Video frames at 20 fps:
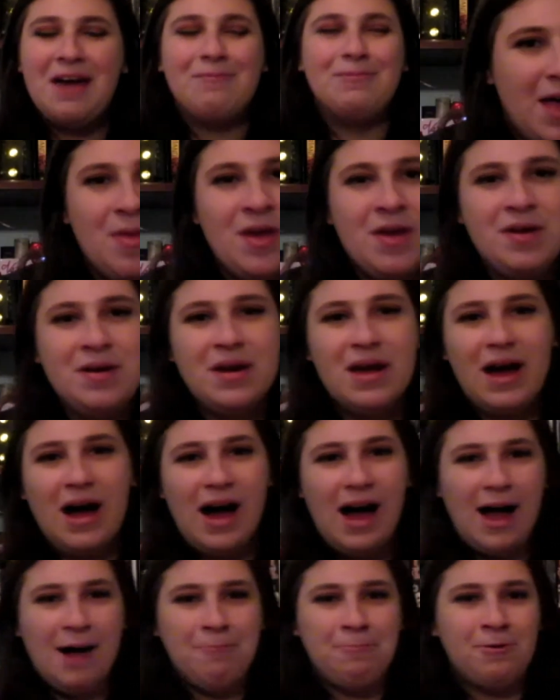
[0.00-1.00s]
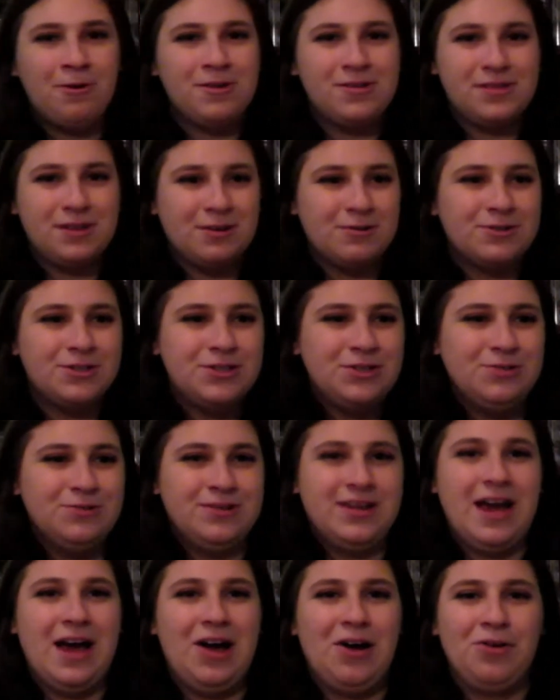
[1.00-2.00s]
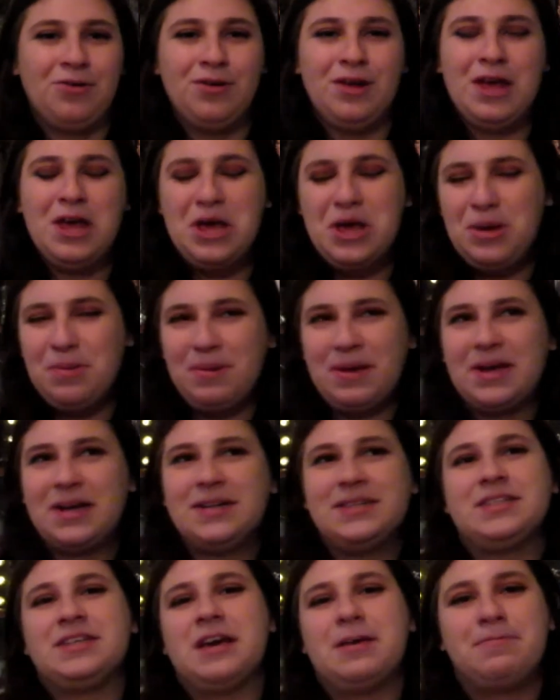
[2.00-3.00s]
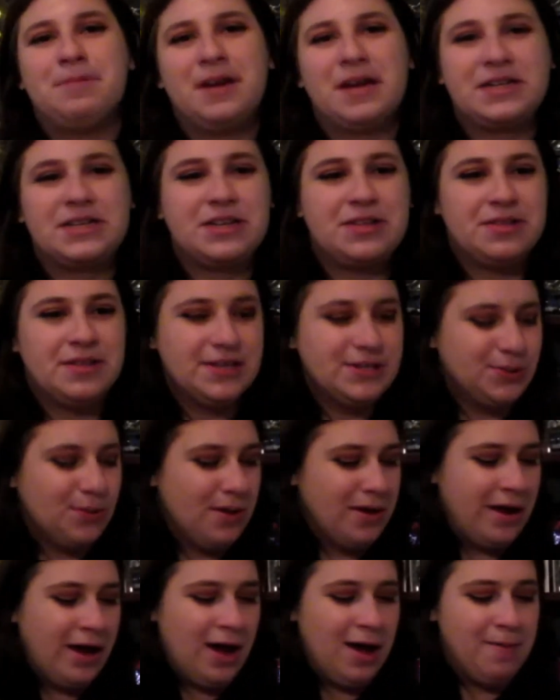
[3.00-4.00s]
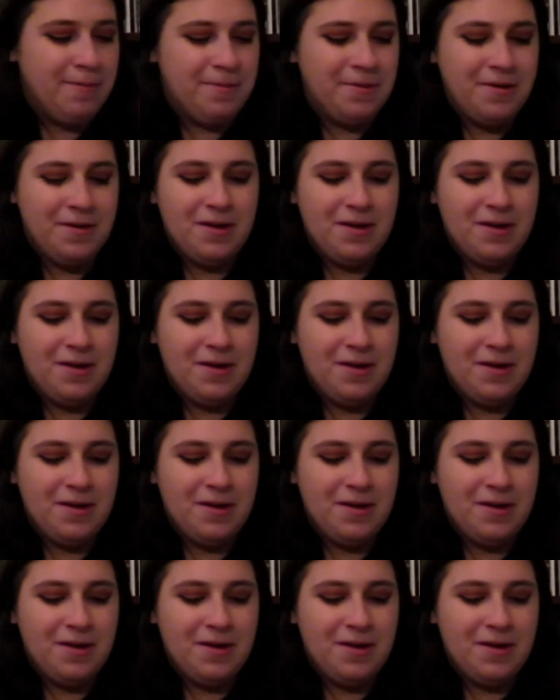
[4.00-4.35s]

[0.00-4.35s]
and then I put those 2 down because I picked this one up.